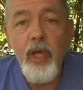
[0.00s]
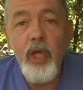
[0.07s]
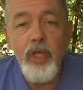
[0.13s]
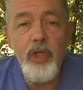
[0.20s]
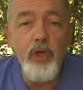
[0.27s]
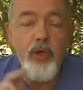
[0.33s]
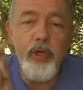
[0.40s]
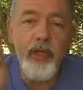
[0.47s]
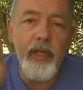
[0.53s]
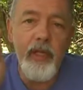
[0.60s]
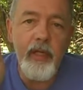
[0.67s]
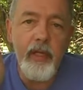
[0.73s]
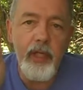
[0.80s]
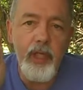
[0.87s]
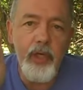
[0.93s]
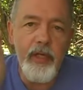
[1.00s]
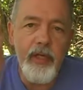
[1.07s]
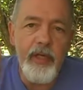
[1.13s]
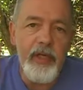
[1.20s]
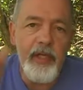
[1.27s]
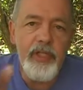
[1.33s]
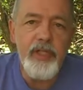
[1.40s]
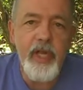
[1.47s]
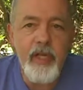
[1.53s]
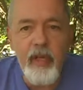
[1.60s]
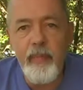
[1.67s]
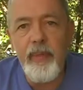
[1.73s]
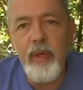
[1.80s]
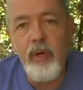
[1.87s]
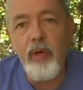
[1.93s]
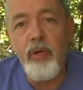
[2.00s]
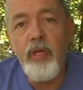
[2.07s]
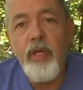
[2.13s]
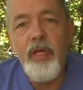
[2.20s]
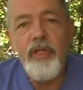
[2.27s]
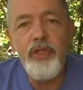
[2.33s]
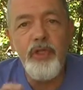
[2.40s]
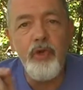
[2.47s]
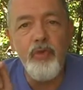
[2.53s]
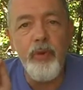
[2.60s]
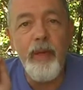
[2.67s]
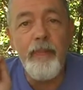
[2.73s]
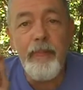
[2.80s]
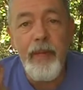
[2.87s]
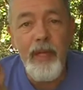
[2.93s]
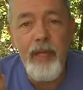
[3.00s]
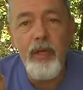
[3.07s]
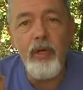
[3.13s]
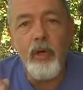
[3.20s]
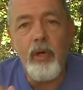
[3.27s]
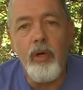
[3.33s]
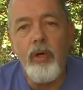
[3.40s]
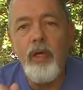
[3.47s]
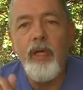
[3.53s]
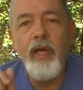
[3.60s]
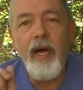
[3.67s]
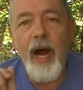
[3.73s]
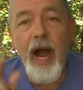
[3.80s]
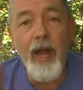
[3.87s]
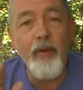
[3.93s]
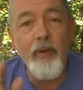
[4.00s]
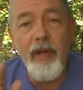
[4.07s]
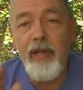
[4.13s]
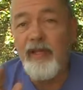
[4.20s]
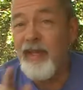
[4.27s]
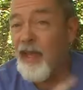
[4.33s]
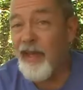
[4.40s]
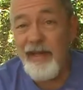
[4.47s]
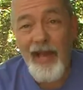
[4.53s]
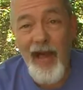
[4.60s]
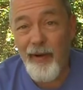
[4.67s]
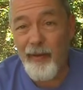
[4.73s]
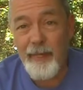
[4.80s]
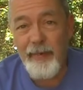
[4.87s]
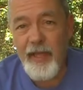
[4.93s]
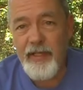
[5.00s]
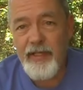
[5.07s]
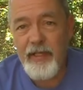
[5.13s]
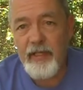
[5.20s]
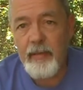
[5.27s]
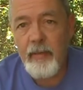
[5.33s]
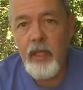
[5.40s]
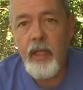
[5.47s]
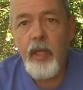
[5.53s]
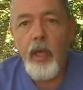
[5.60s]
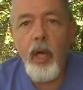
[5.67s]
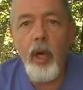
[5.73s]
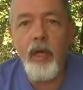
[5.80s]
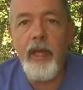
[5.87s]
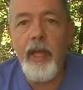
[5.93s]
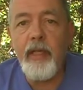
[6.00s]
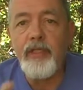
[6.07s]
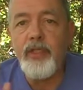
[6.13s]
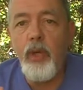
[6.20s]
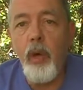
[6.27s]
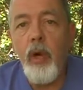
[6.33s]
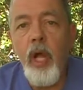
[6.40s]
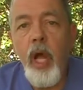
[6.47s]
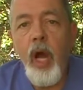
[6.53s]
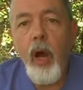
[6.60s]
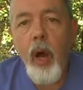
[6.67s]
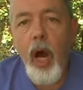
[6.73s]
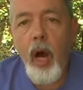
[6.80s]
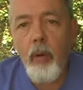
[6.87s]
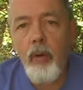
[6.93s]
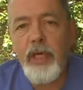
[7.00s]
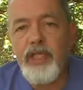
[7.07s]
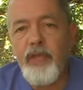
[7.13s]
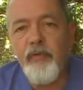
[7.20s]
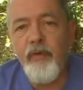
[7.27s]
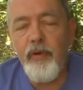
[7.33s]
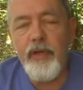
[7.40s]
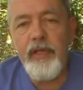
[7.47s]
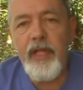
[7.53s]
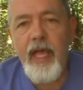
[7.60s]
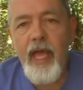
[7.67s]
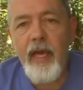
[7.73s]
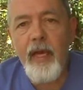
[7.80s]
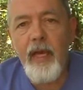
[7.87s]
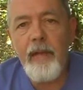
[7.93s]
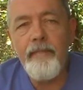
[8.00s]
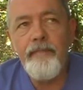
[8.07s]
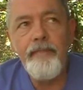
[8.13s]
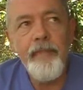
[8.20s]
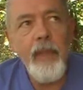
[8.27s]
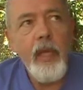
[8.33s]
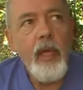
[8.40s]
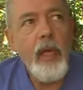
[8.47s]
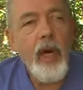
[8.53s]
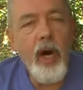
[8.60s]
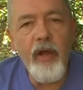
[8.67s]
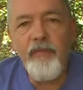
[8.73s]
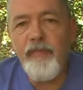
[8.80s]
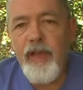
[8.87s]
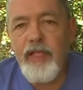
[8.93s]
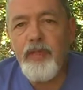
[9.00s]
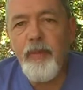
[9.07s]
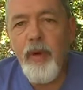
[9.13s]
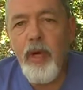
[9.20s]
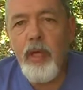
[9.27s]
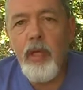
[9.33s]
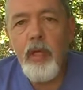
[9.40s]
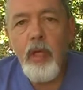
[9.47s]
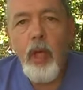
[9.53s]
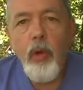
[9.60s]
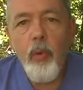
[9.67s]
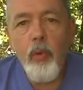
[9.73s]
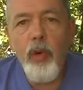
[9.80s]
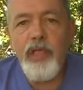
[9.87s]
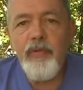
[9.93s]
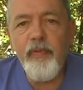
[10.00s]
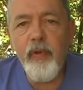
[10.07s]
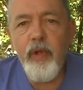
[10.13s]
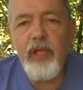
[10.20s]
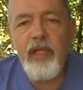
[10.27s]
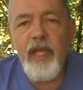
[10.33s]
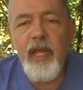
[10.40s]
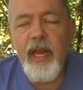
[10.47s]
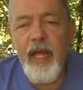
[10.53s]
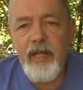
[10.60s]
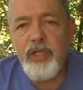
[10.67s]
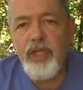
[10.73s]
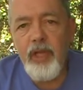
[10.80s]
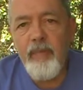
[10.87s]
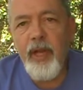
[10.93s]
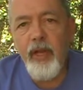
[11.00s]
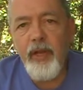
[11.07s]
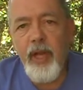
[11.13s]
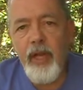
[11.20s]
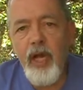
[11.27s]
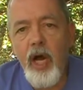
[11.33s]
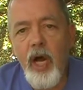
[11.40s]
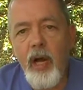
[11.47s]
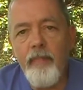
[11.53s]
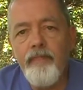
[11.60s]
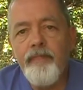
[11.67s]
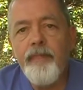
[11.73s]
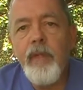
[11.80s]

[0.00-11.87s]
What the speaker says: You can initiate a bill to repeal IREAD and not replace it. Okay, so Rust for Indiana on Facebook, rustforindiana@gmail.com.